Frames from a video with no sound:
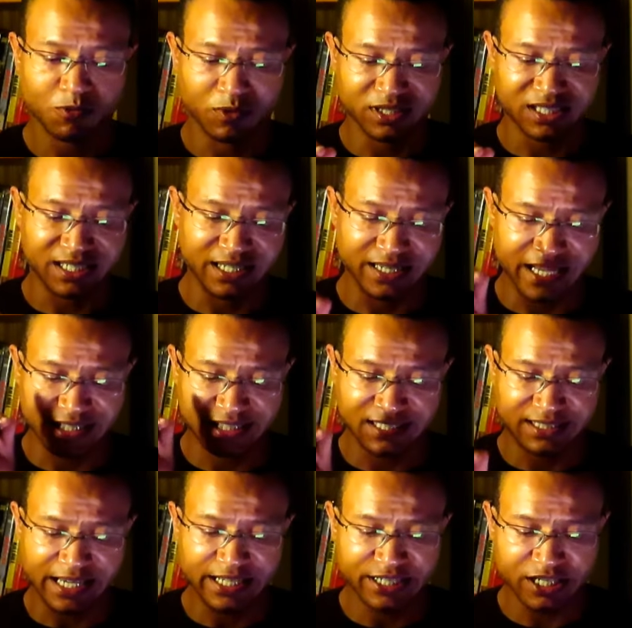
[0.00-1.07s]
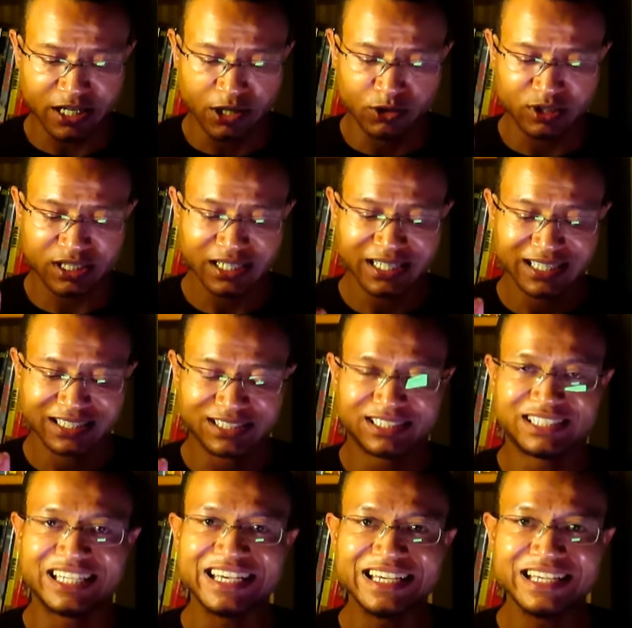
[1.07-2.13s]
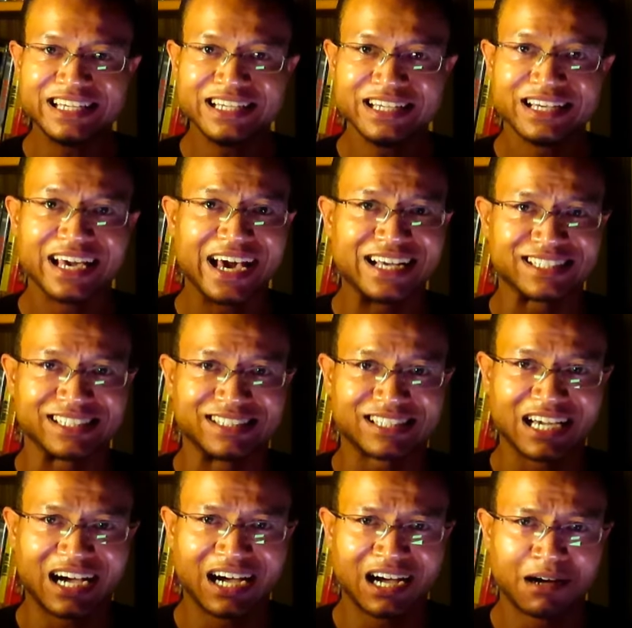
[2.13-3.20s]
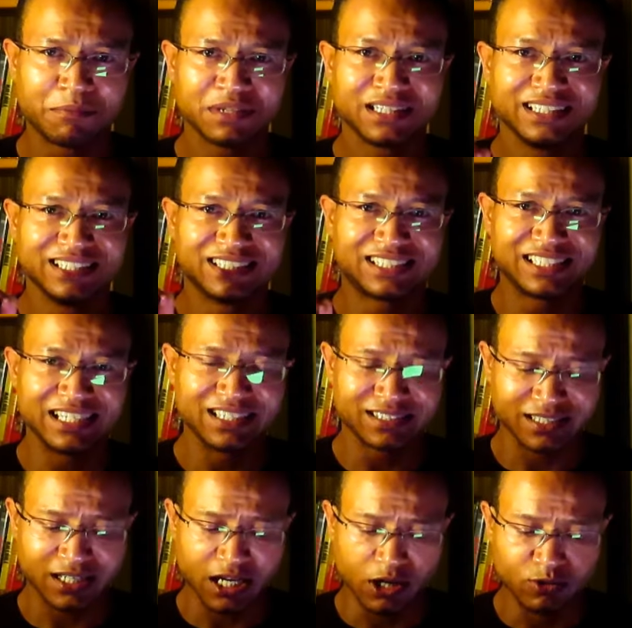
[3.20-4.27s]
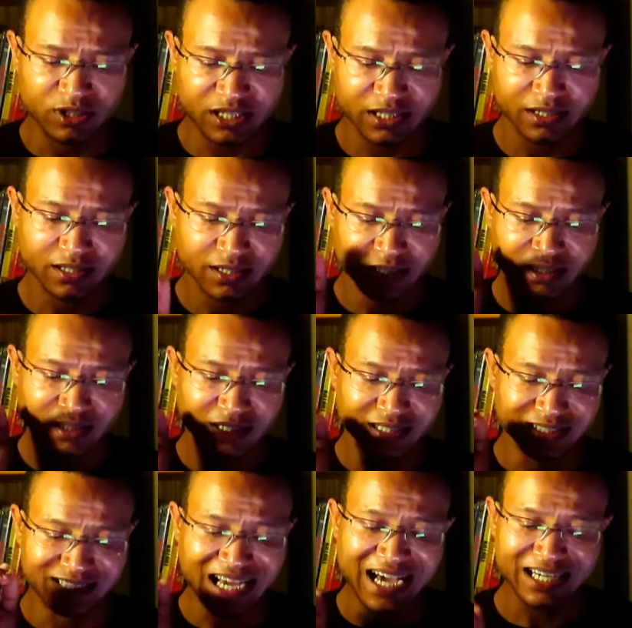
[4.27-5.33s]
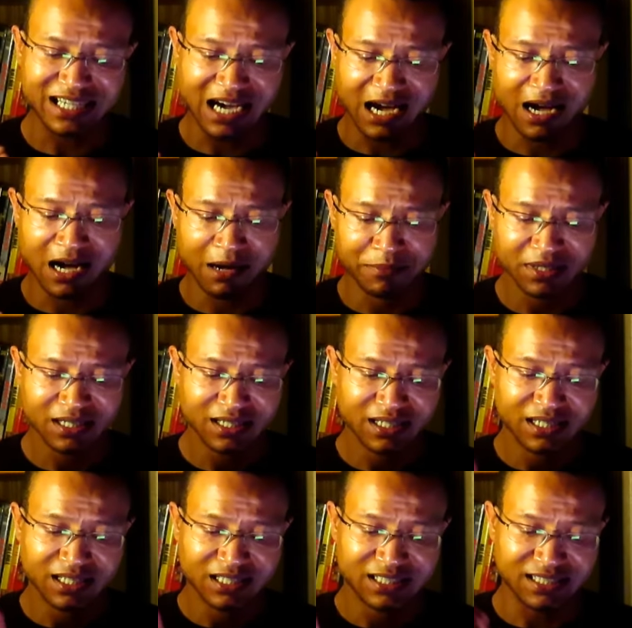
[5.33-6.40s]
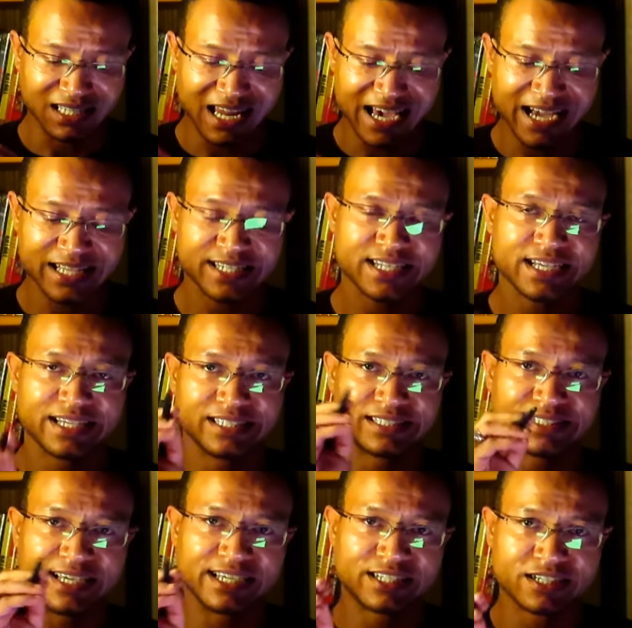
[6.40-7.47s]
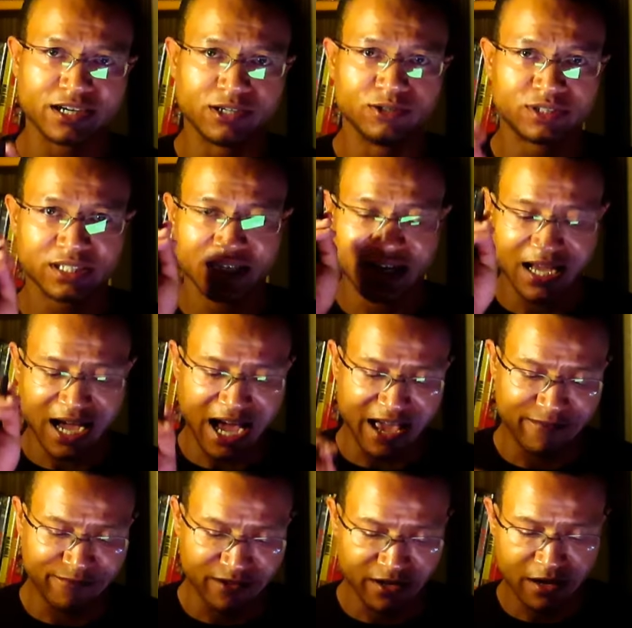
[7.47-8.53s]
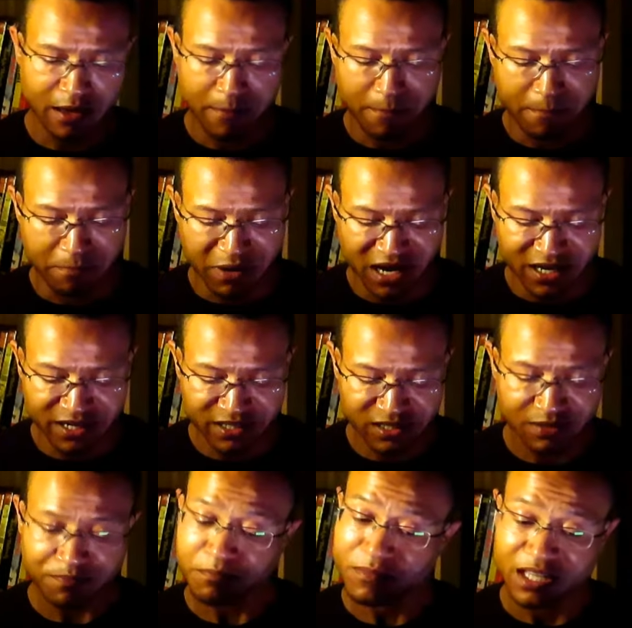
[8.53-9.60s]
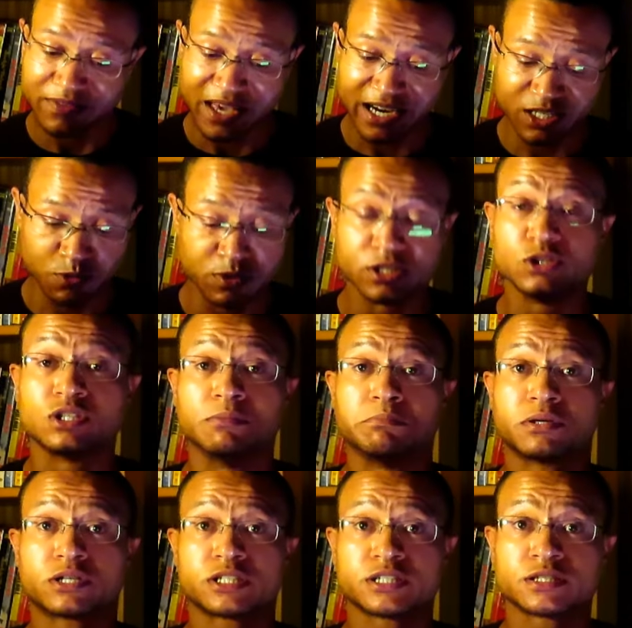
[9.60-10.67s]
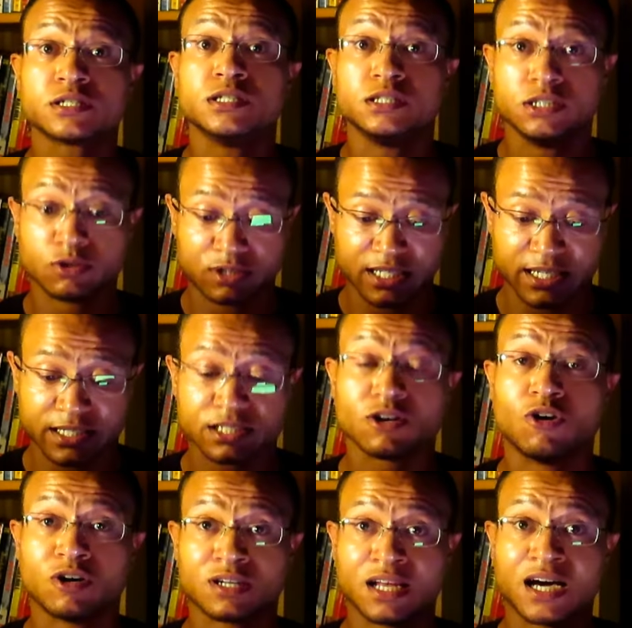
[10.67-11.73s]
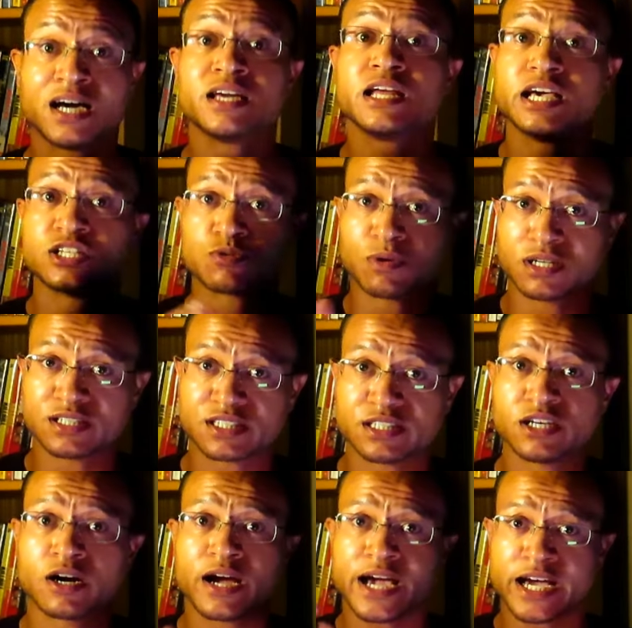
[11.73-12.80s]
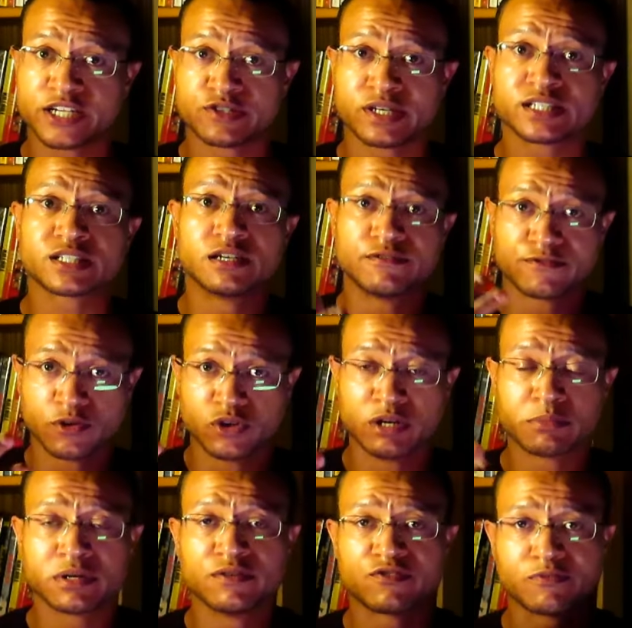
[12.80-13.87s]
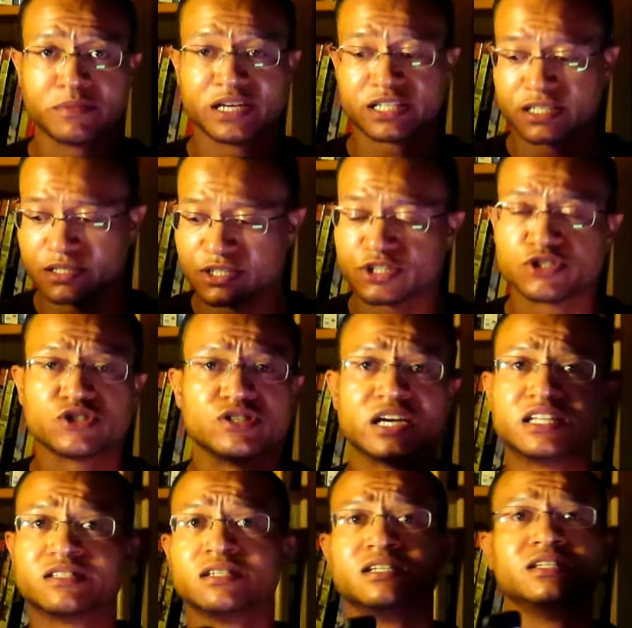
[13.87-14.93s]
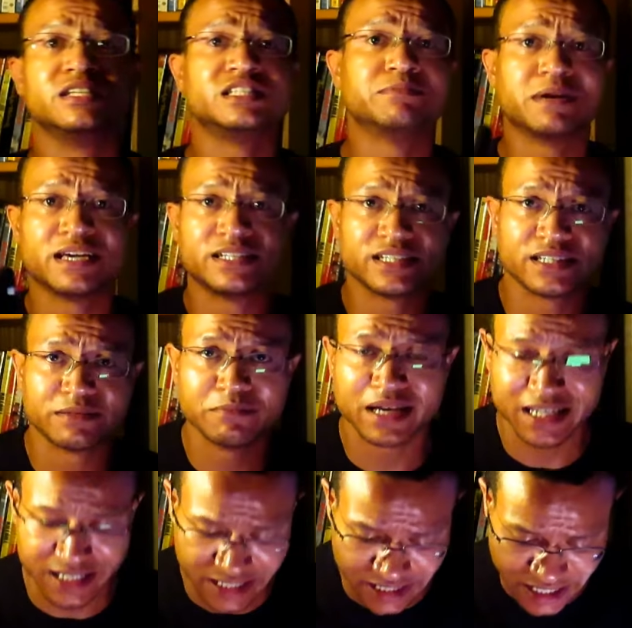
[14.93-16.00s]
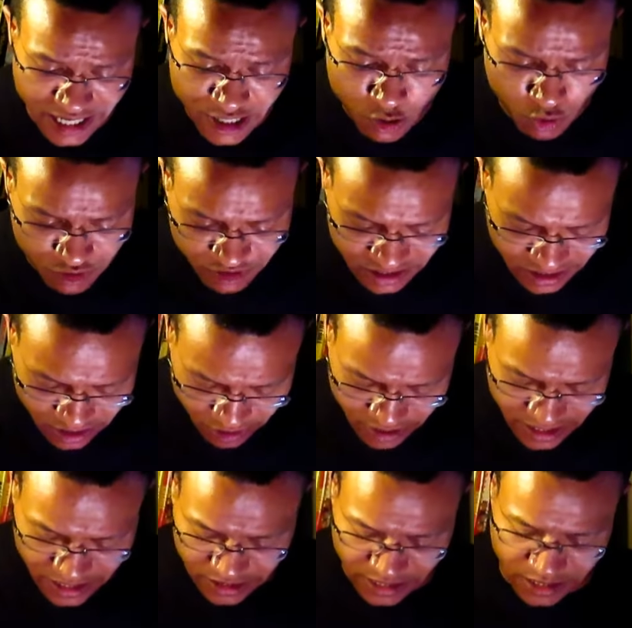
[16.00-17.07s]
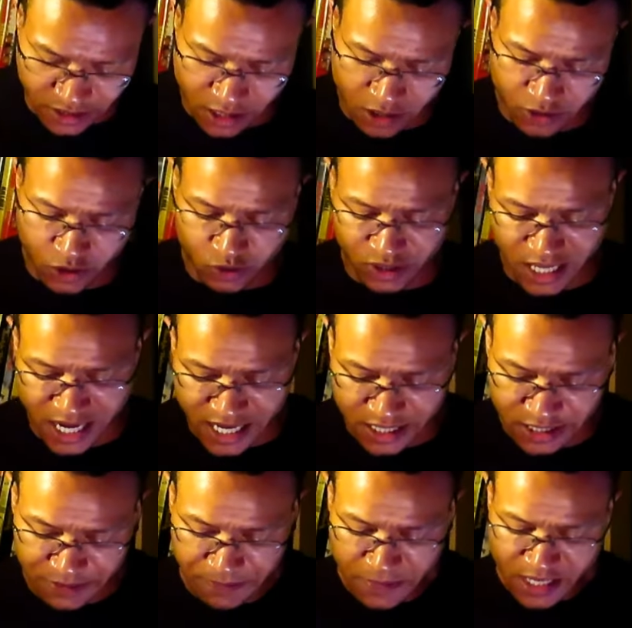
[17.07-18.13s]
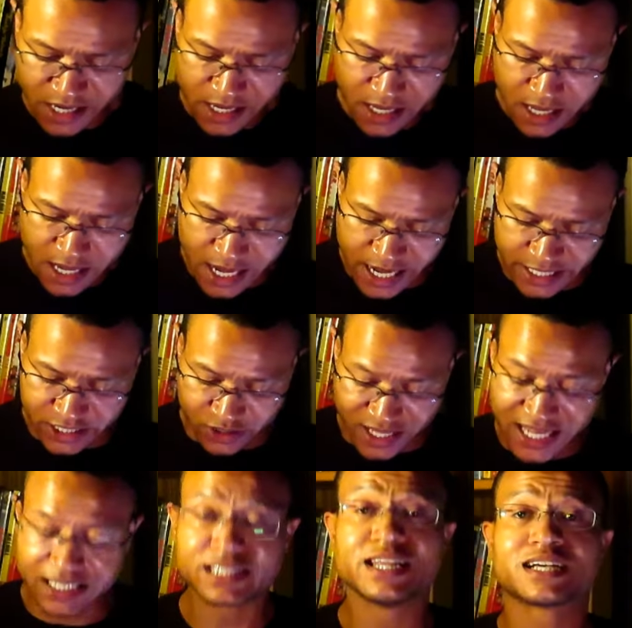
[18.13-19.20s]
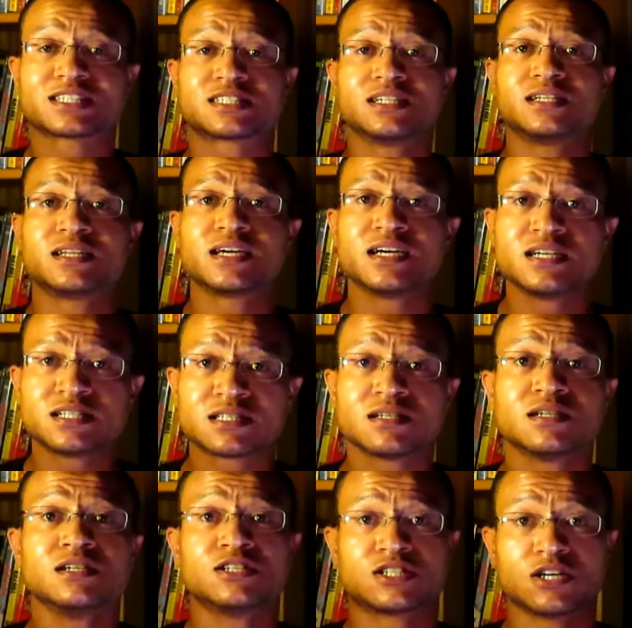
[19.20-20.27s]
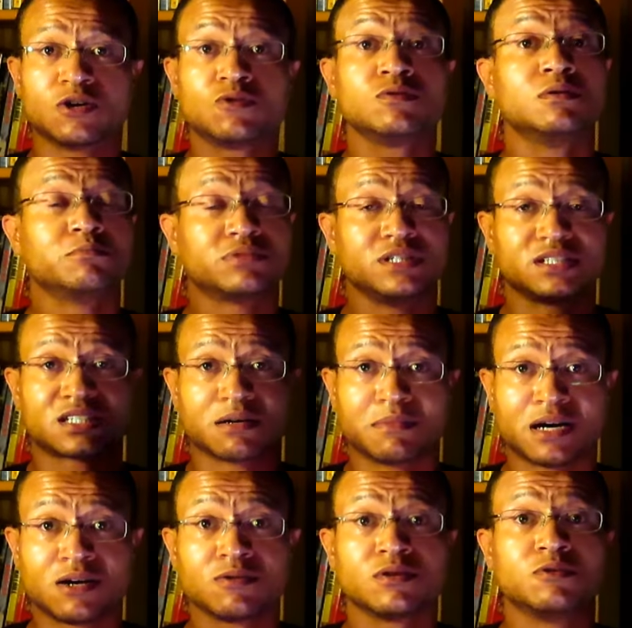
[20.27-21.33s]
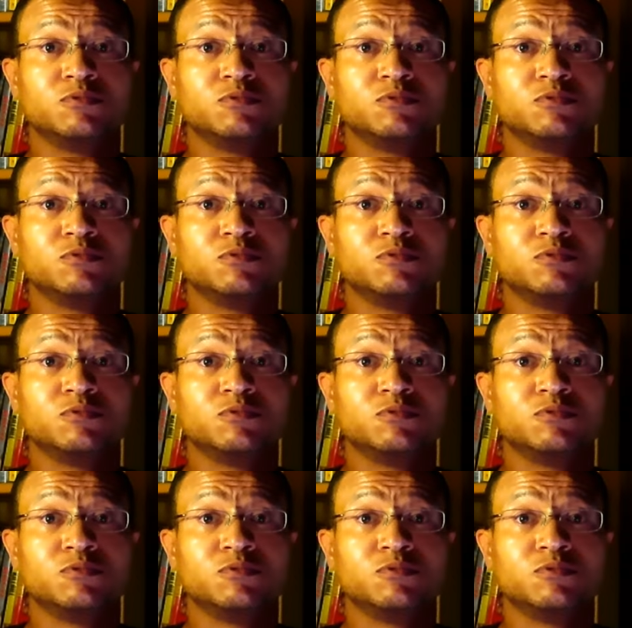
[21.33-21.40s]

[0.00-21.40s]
Once again, that's stagecoach T as in Tom, C as in coach.com/stagecoach-bandits. That is where you can purchase your tickets online, as well as see our address and phone number information should you need to make any inquiries or anything along those lines. So that's next Sunday's show. Please come out.